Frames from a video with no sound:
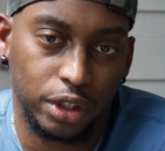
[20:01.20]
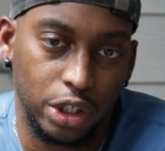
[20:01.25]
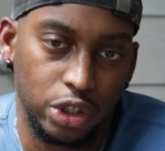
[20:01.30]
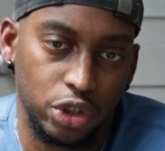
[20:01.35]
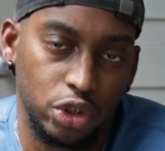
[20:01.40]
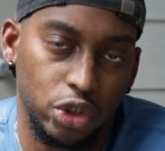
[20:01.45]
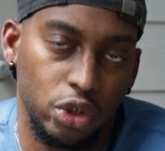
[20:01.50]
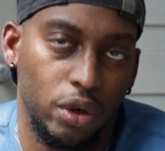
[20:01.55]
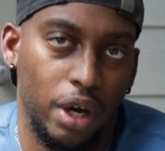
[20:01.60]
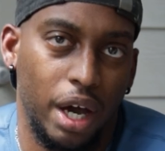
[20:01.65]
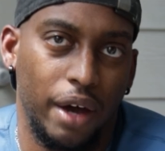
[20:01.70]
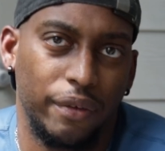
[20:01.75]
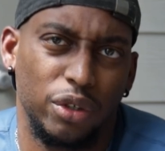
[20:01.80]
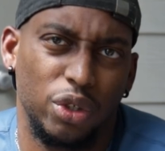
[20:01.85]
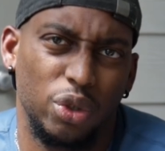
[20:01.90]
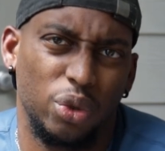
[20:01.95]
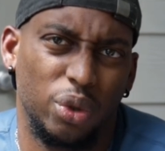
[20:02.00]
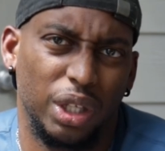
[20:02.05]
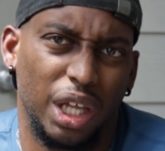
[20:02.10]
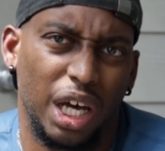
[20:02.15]
because you do have to
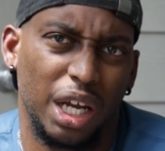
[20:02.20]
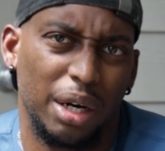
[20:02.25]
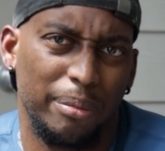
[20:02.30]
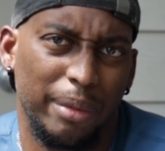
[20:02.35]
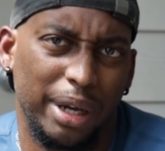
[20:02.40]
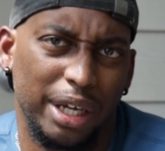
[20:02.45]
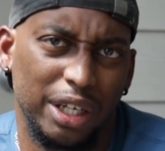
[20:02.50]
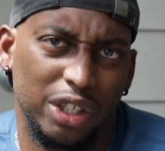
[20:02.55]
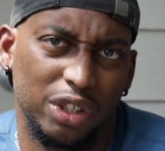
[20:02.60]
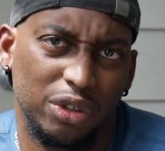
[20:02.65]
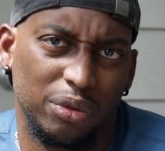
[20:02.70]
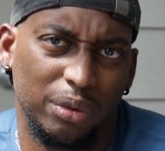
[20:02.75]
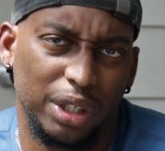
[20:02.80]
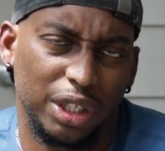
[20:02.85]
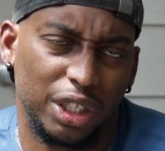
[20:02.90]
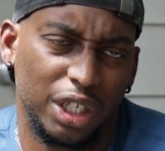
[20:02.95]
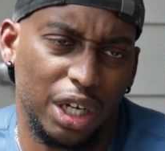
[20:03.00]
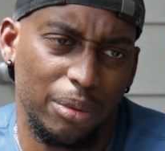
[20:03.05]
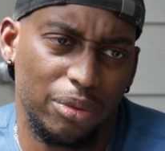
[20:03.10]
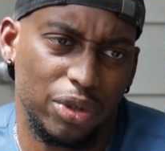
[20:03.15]
do a lot of maintenance when
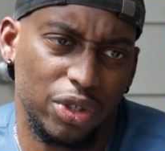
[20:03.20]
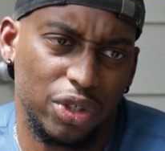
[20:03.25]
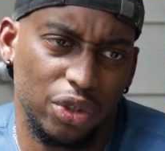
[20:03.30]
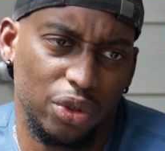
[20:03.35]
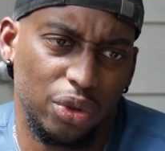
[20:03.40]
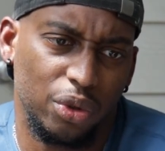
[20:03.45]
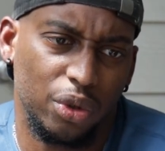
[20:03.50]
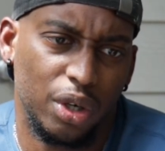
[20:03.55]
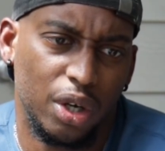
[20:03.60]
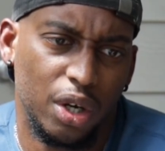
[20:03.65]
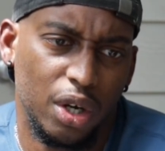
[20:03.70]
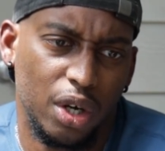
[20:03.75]
it comes to